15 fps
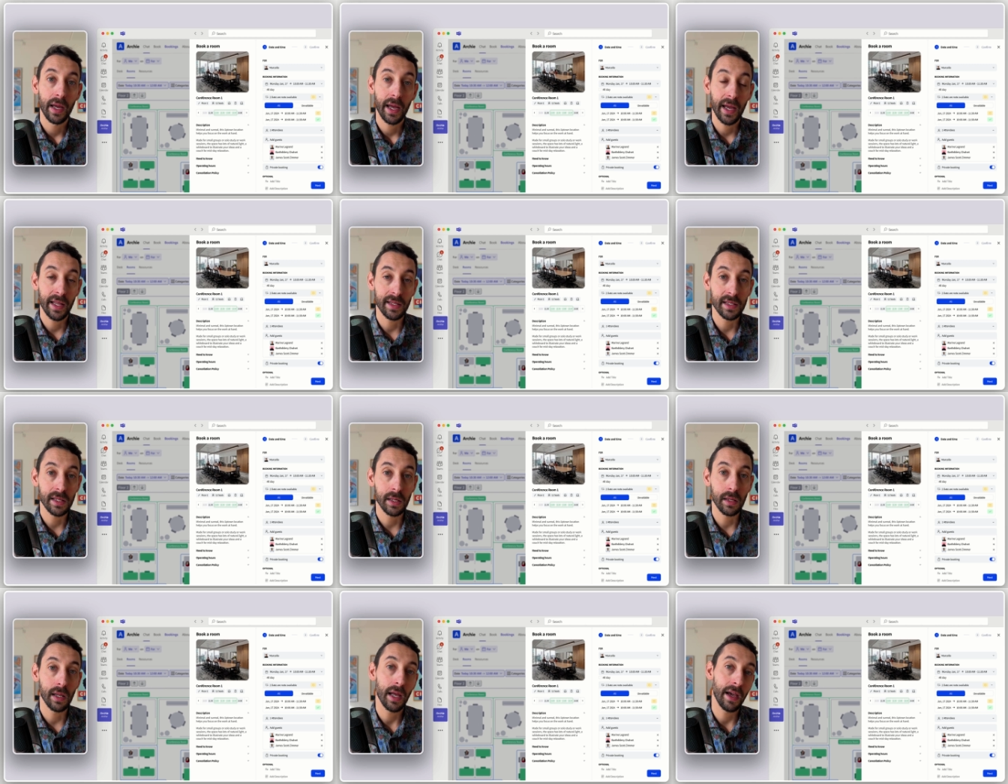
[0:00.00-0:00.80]
and
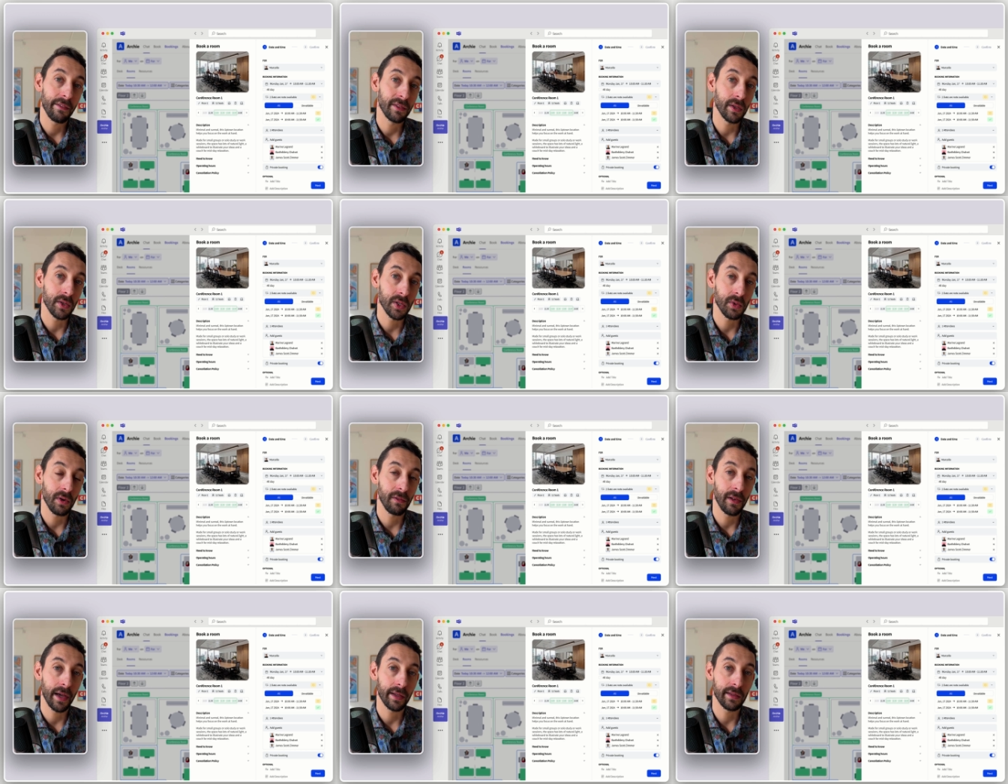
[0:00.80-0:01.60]
still have those
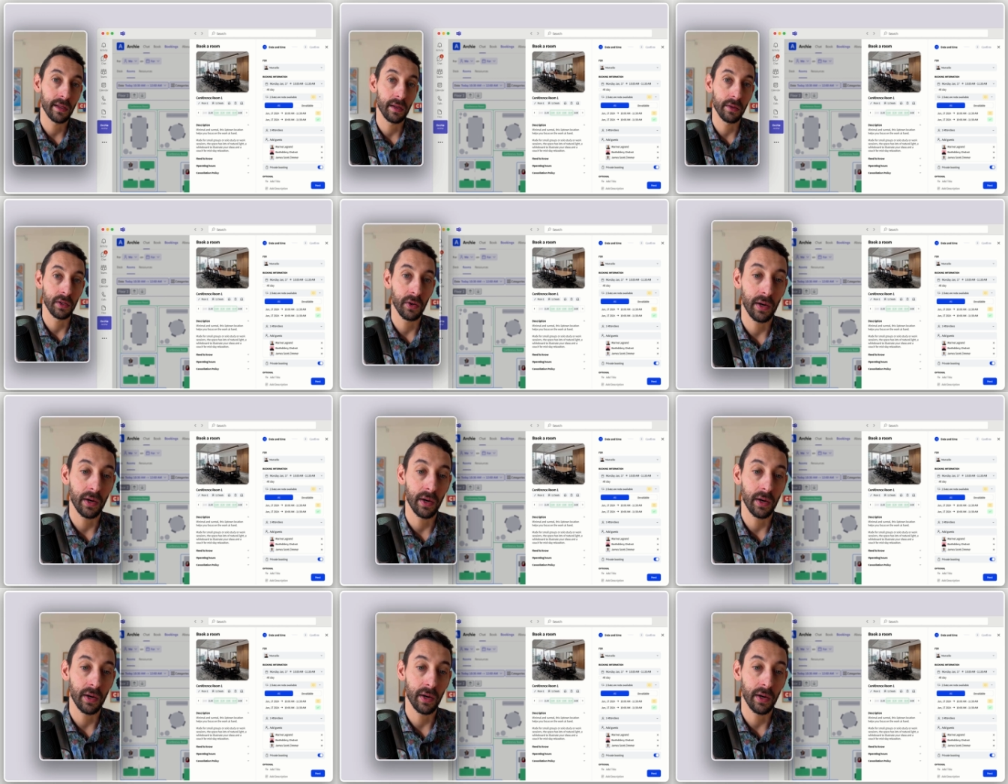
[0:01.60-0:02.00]
reflected on your